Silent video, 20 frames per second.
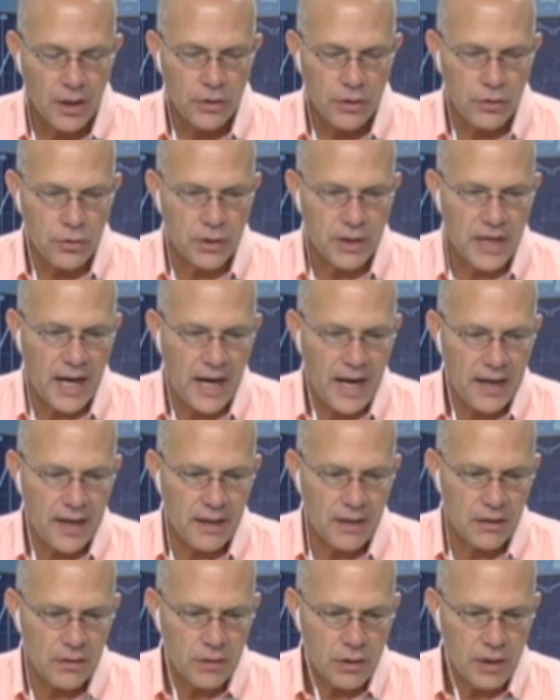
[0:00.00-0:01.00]
you
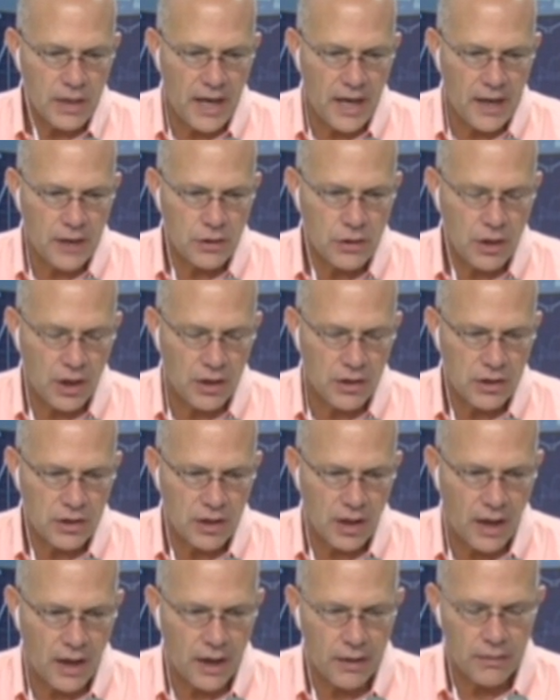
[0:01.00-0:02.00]
can't you can't
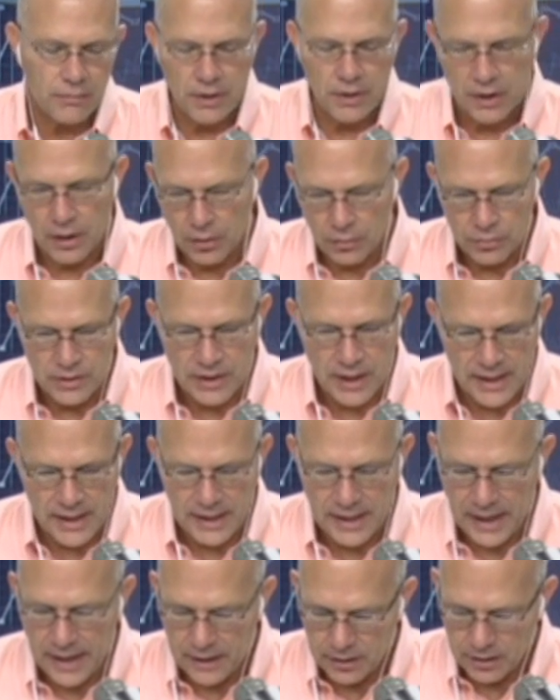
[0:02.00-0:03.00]
just uh, you know
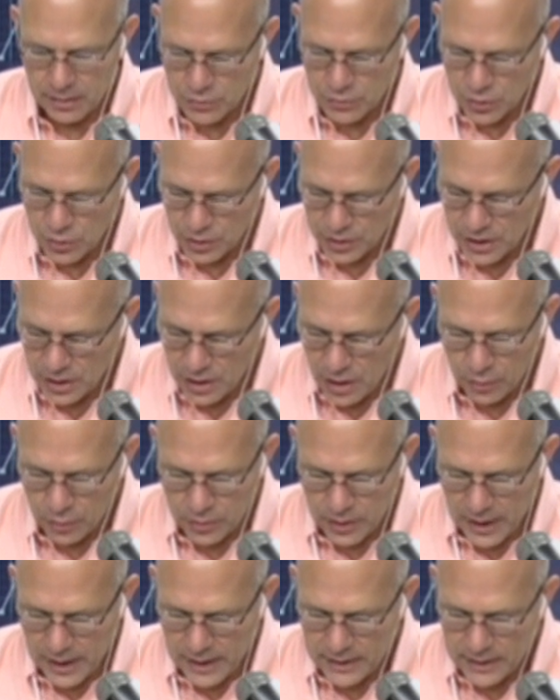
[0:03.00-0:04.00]
take it out and i'm sure you
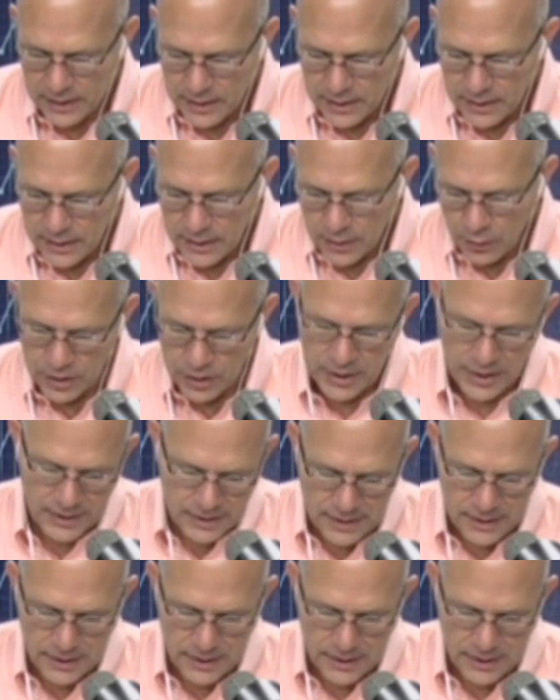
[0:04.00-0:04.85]
know that or you,